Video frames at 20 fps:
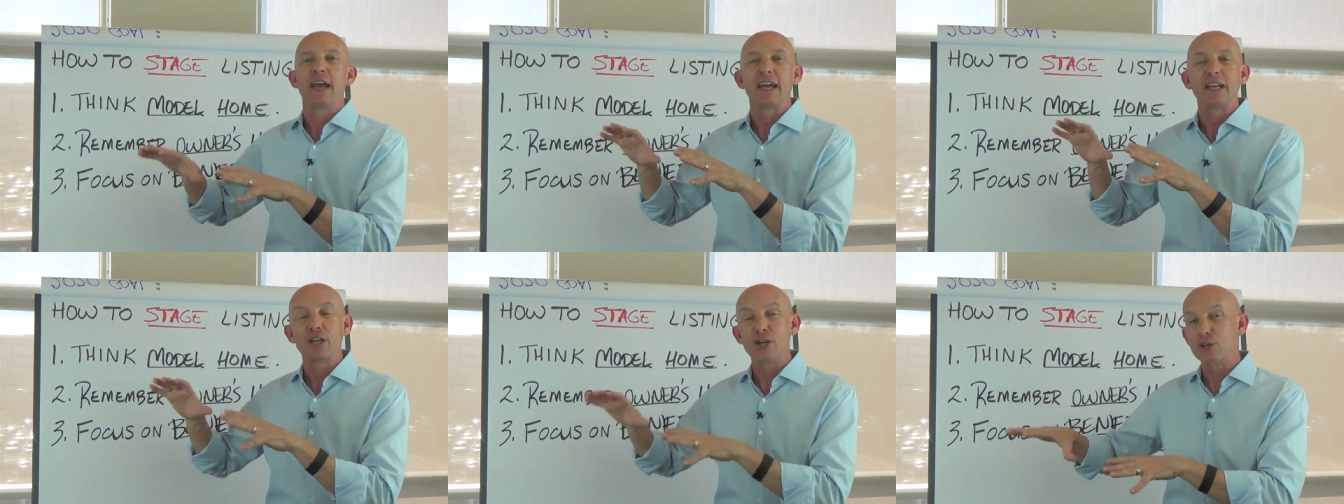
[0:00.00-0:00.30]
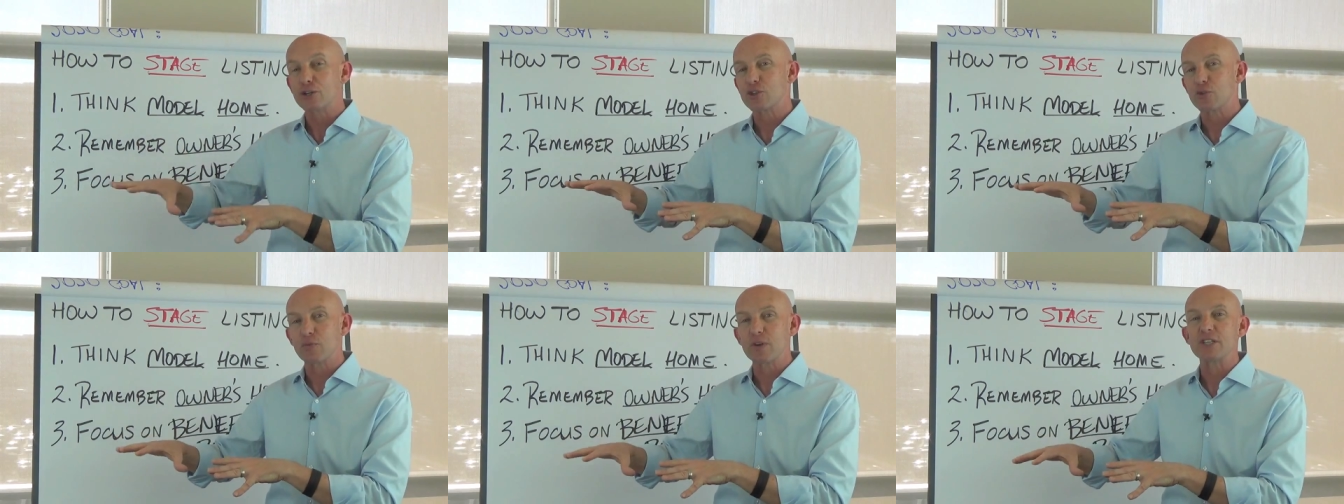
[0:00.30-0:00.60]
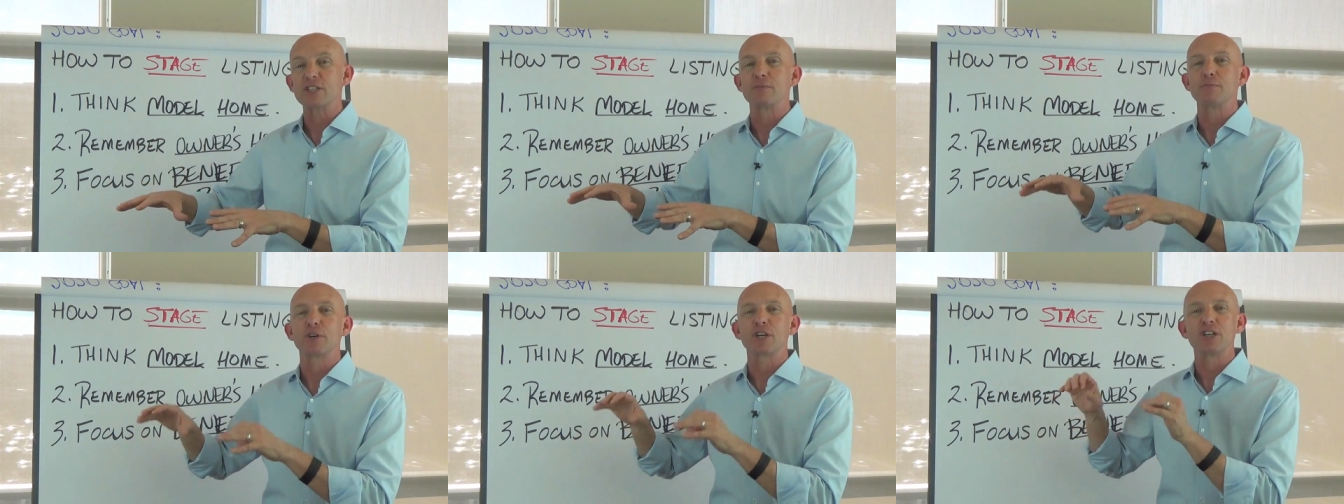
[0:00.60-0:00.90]
and here's the
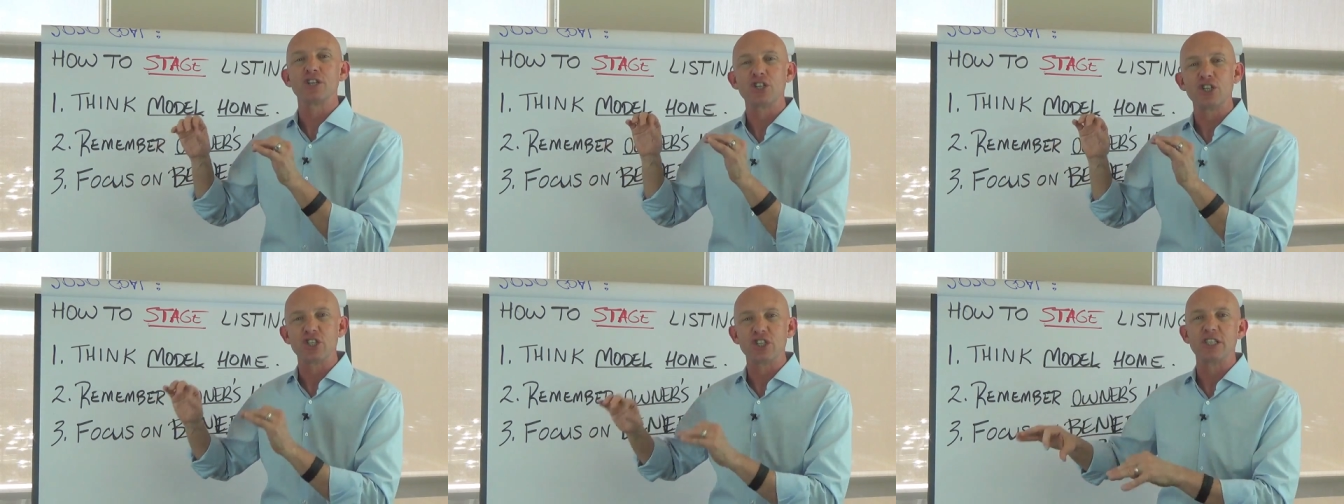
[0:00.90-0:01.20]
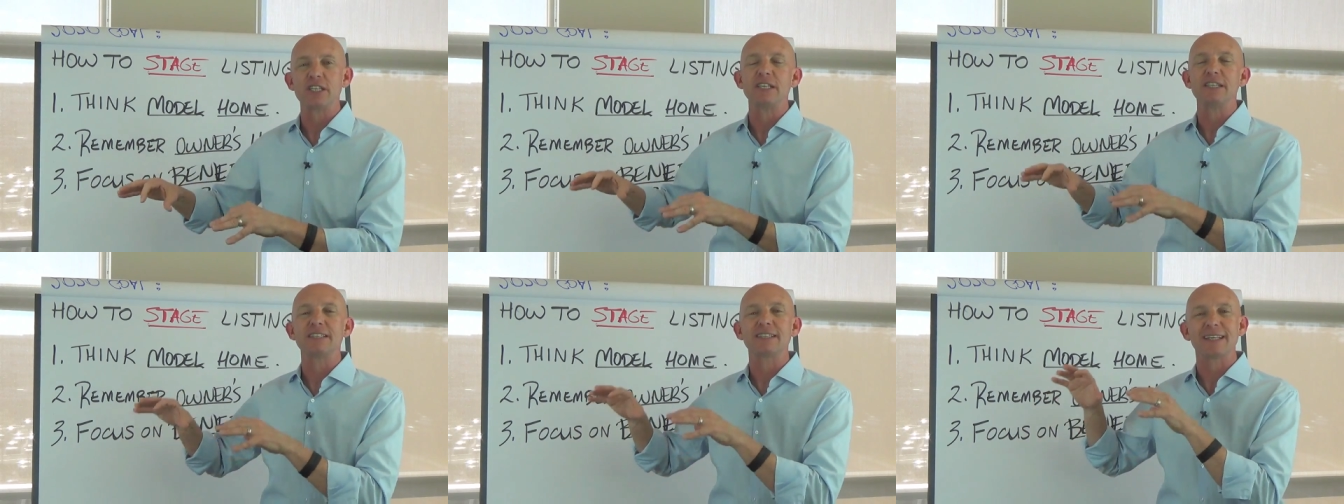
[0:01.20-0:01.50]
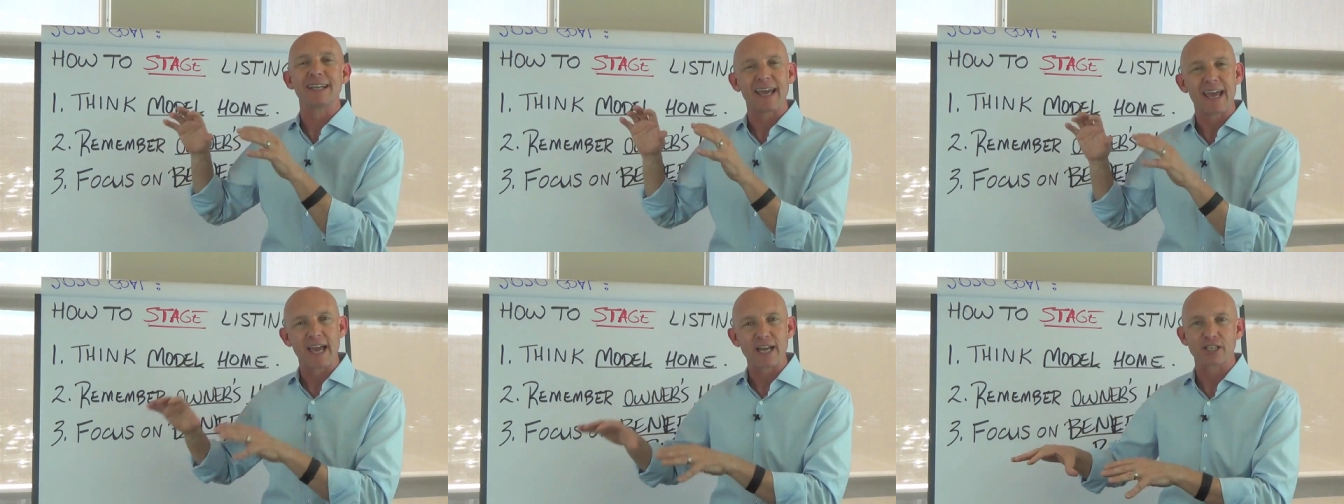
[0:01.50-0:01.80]
reason, because she's
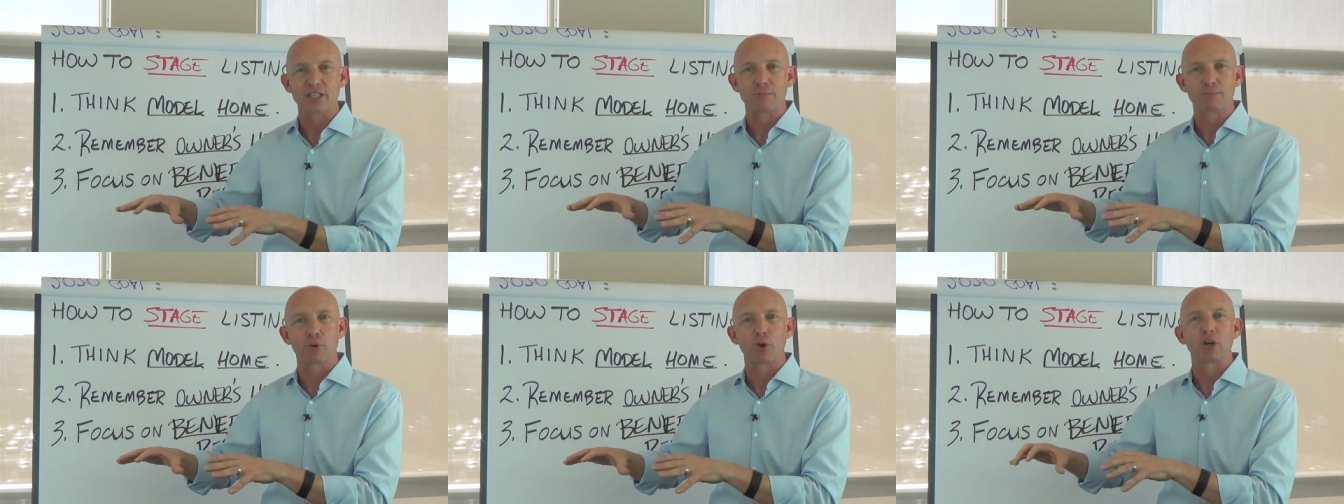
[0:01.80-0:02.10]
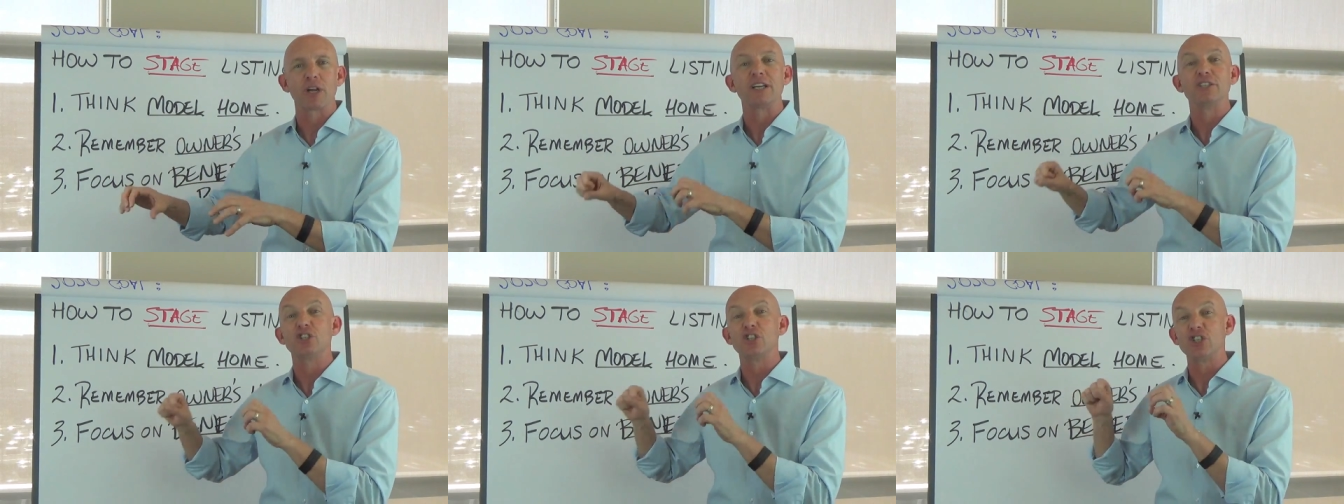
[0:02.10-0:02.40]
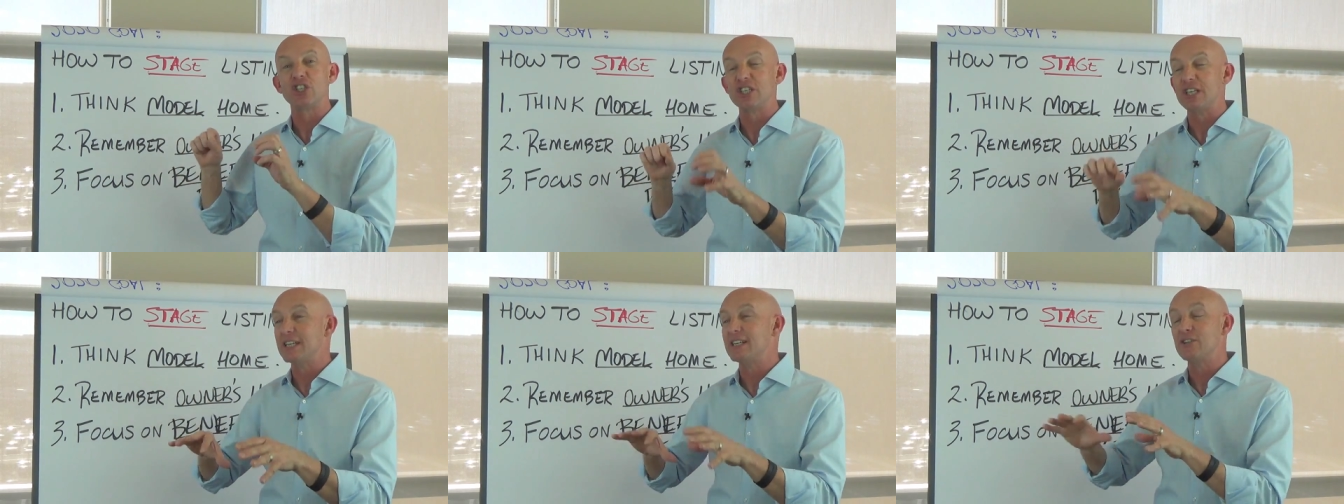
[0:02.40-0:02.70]
an expert and
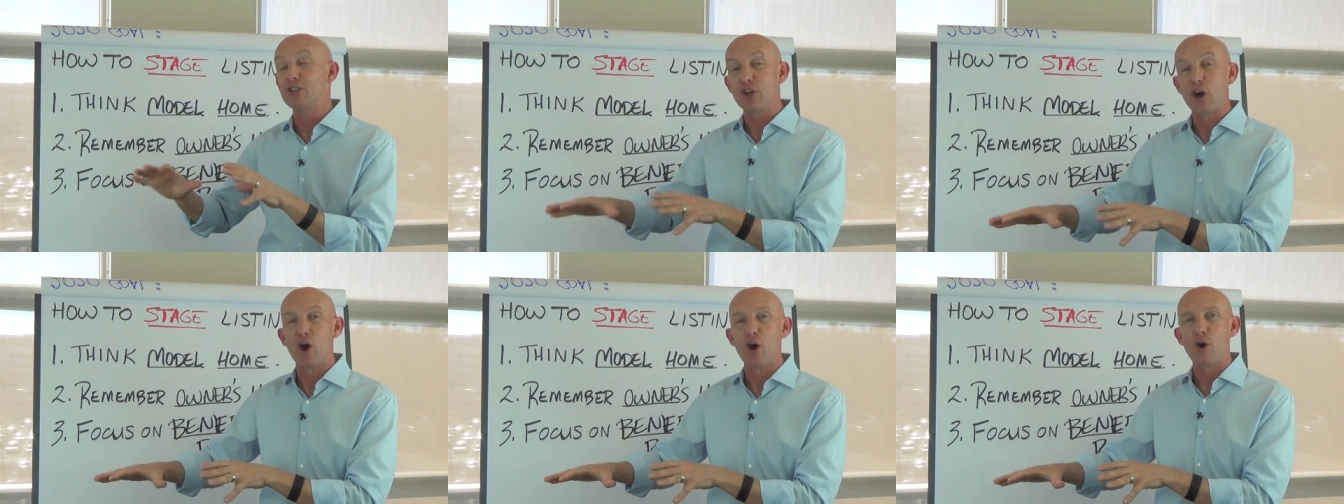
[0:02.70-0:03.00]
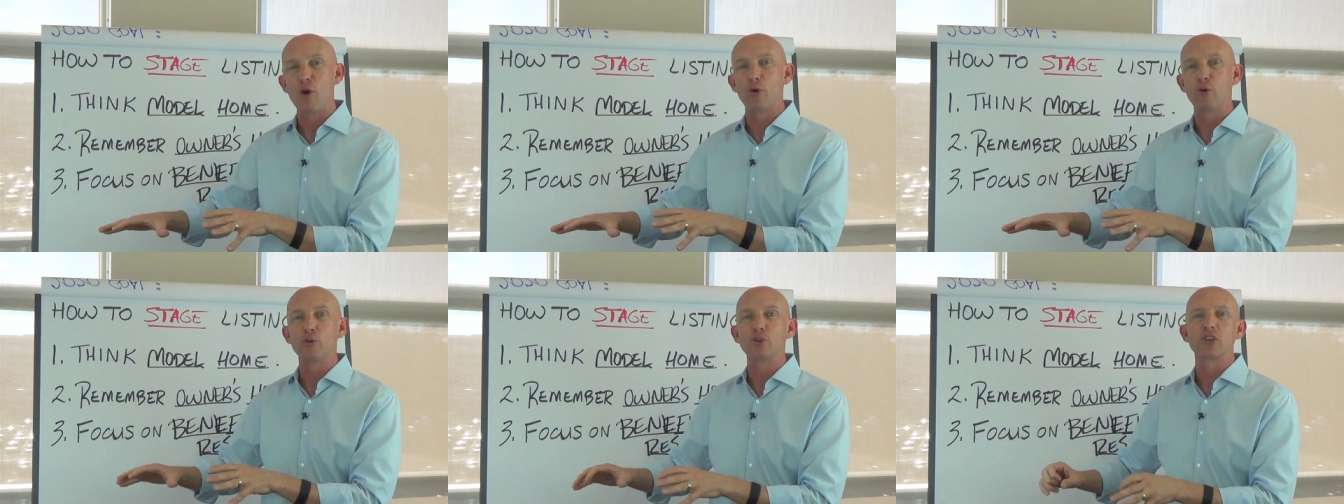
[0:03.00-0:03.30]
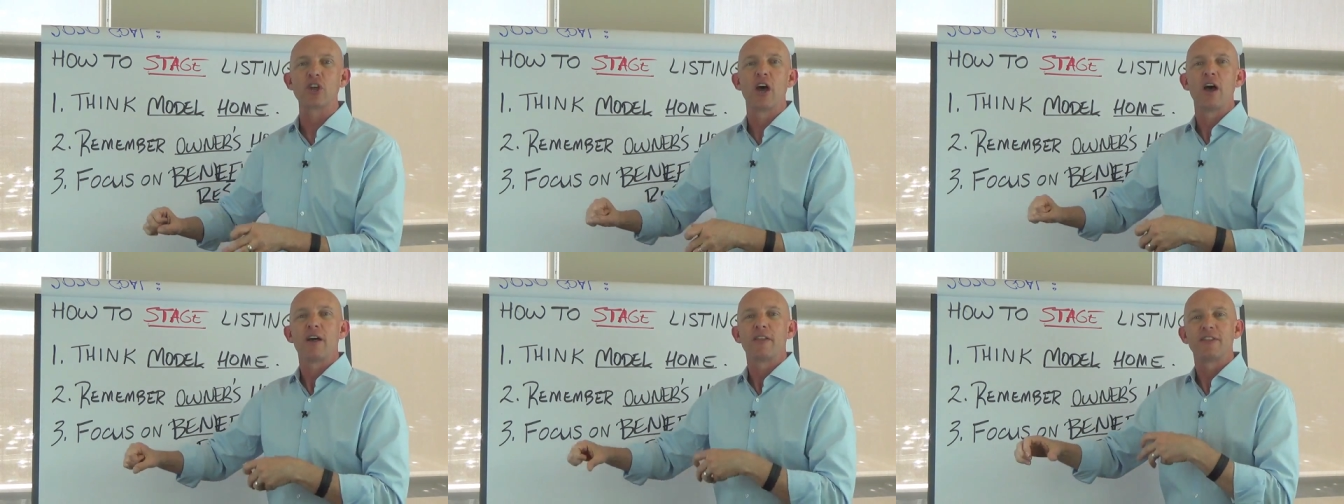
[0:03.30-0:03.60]
she knows